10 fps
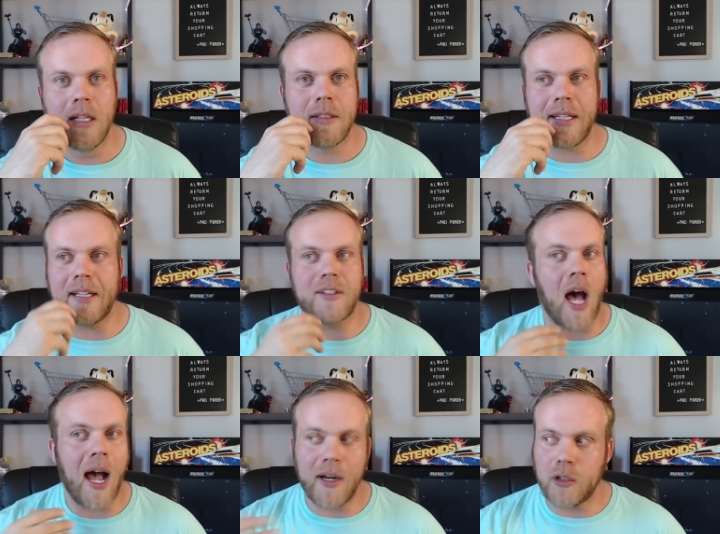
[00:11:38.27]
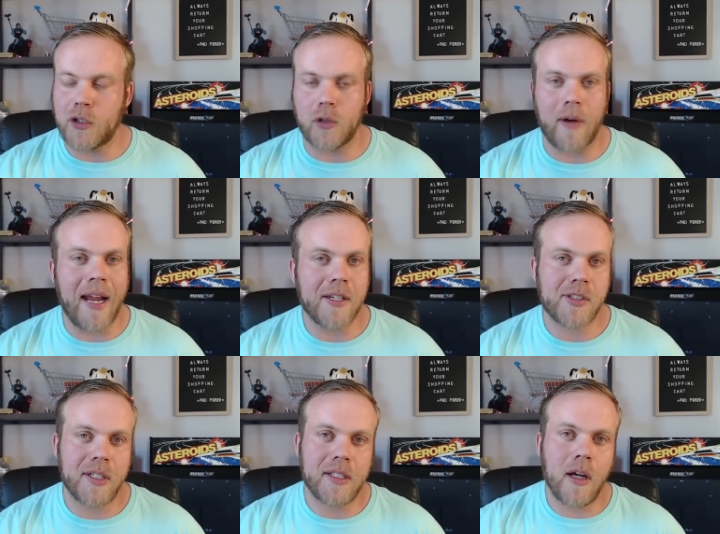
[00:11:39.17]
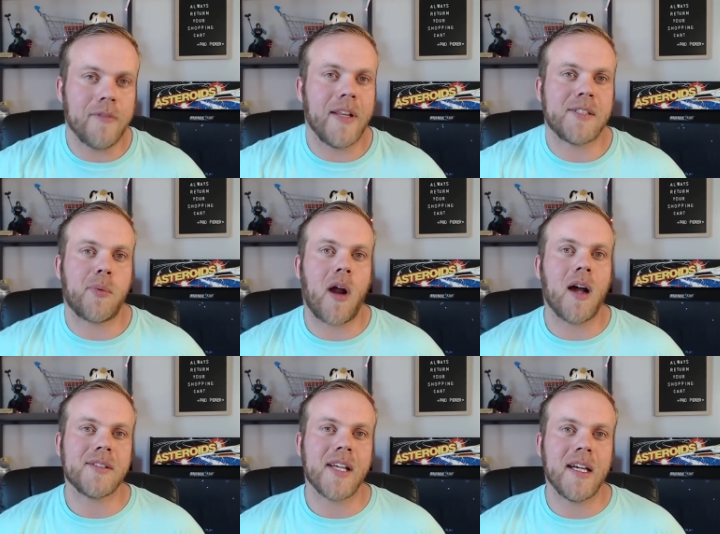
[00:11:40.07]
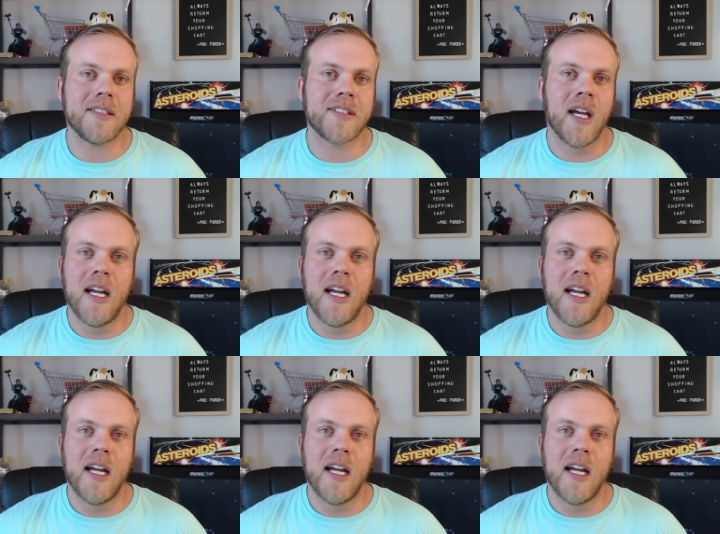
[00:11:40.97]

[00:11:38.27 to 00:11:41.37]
the entire duration of this process,